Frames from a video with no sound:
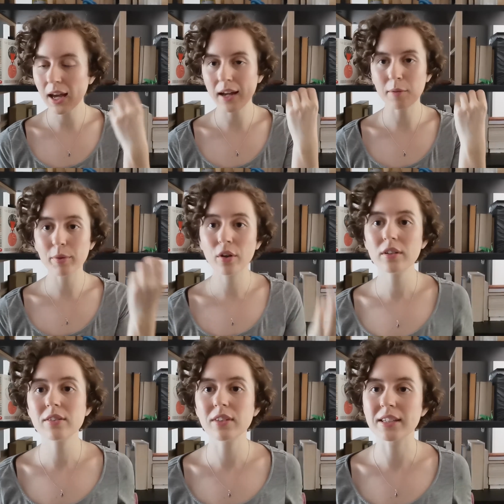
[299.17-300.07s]
And
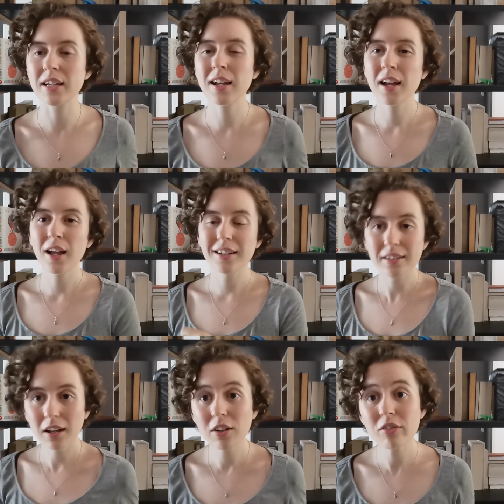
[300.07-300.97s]
because of this,
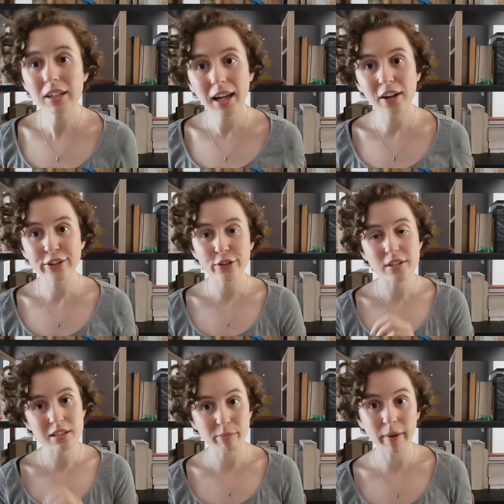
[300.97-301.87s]
None of the
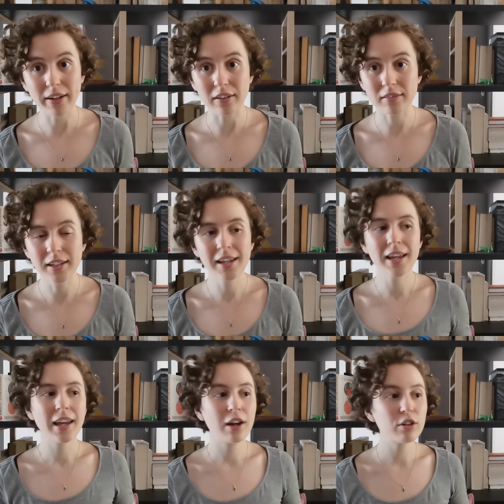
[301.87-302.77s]
characters smile.
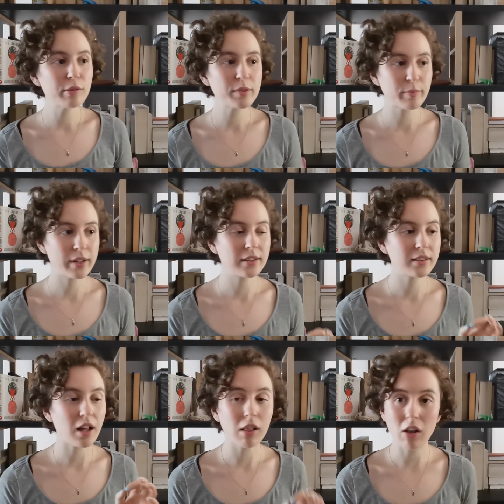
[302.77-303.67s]
Hiram
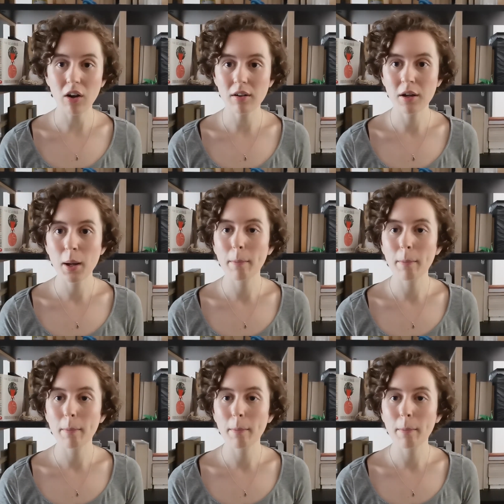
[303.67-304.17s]
smiles a lot,